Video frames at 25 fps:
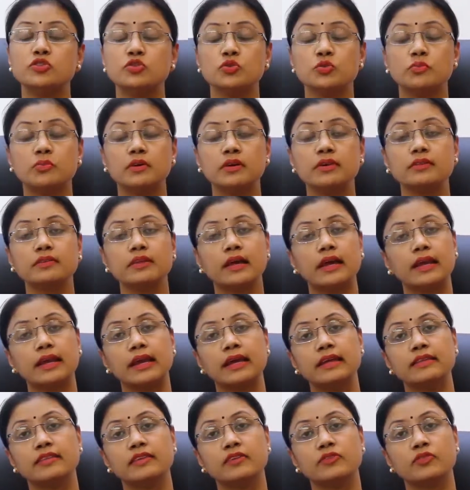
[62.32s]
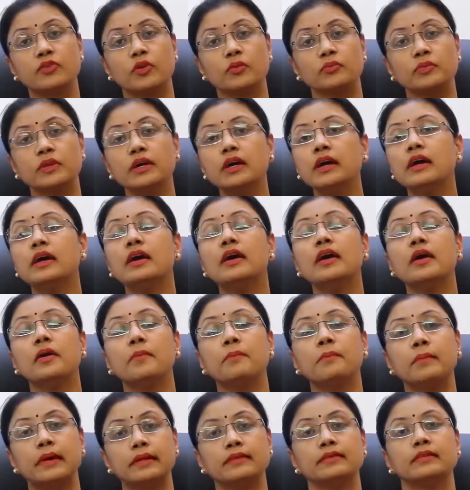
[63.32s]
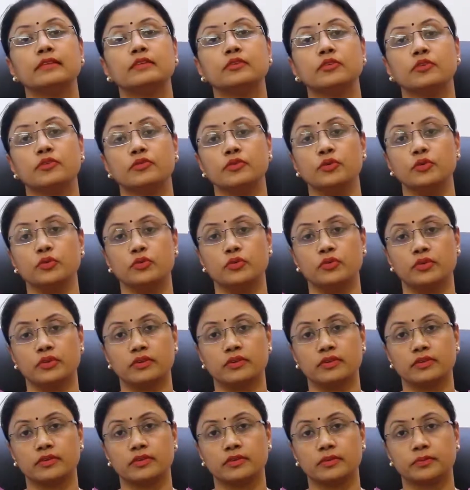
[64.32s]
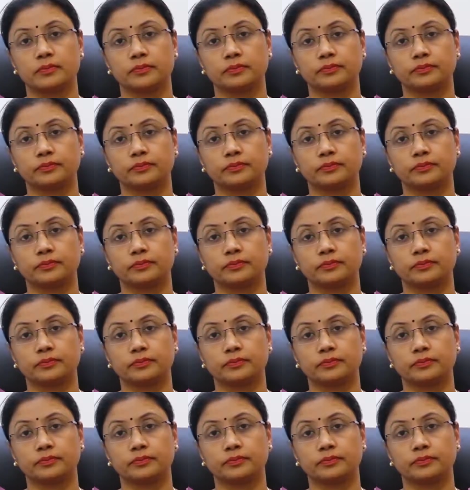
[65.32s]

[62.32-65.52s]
tumors arising from the muscles of uterus.